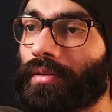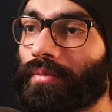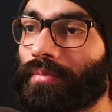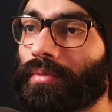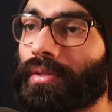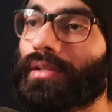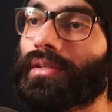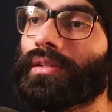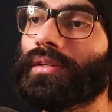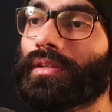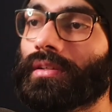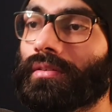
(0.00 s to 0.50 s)

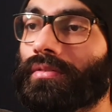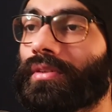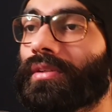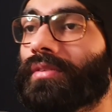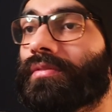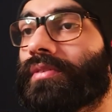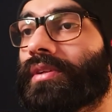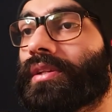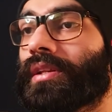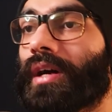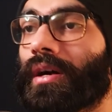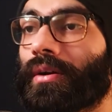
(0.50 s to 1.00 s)
But
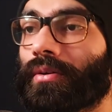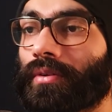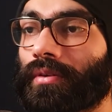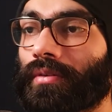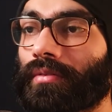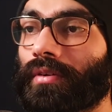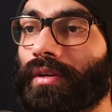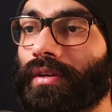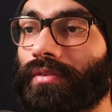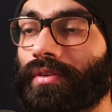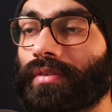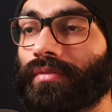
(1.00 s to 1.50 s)
even
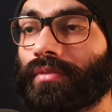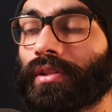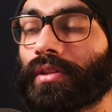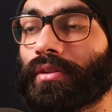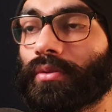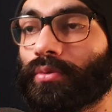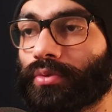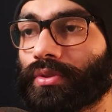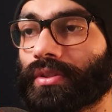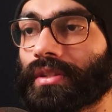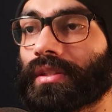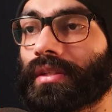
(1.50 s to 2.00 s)
with
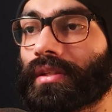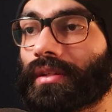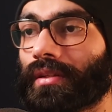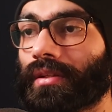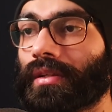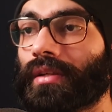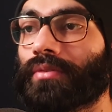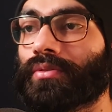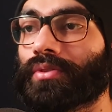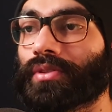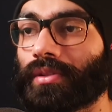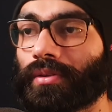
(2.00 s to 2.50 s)
losing it,
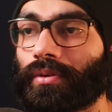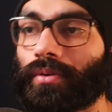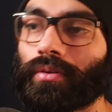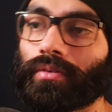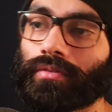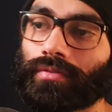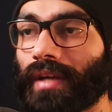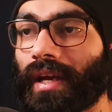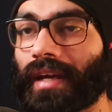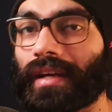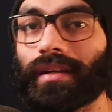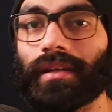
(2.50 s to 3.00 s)
there was a lot
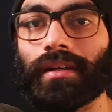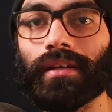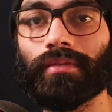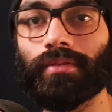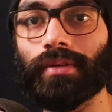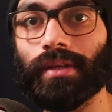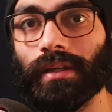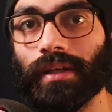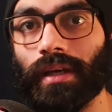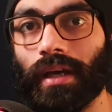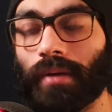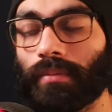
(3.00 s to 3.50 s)
of
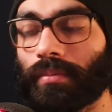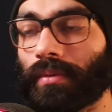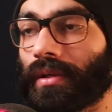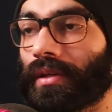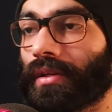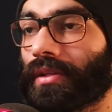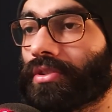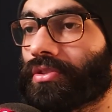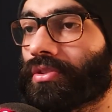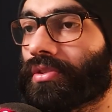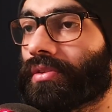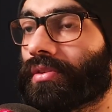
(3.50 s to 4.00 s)
activity
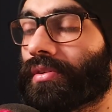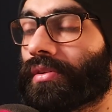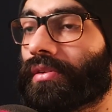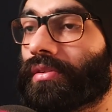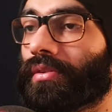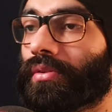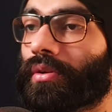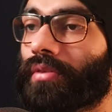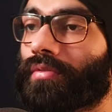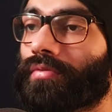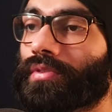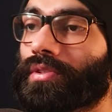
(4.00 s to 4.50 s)
happening in general
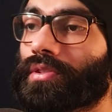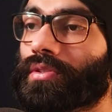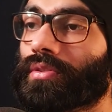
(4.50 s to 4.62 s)
in the office.